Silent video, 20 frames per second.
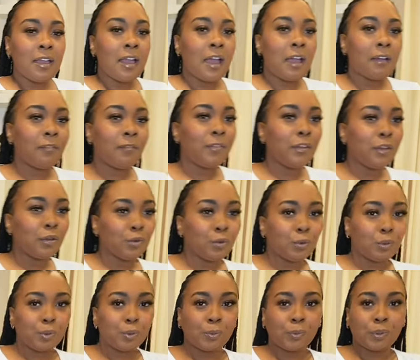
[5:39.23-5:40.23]
I
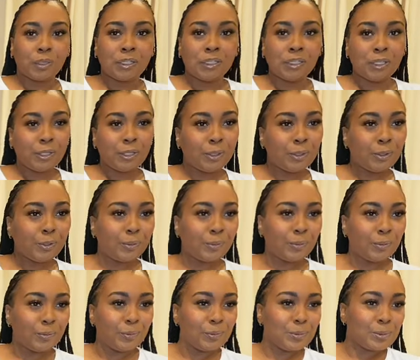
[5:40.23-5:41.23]
feel really
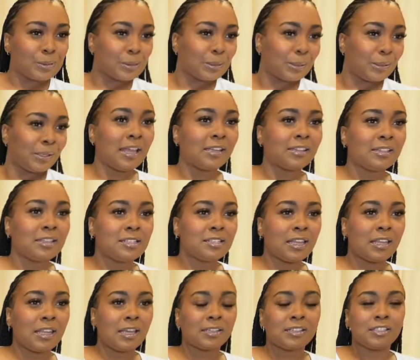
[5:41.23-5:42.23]
cute. I like this. I
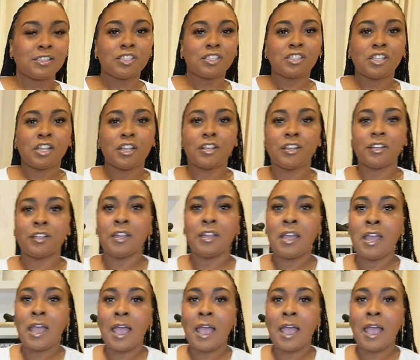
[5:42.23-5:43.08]
like this shirt.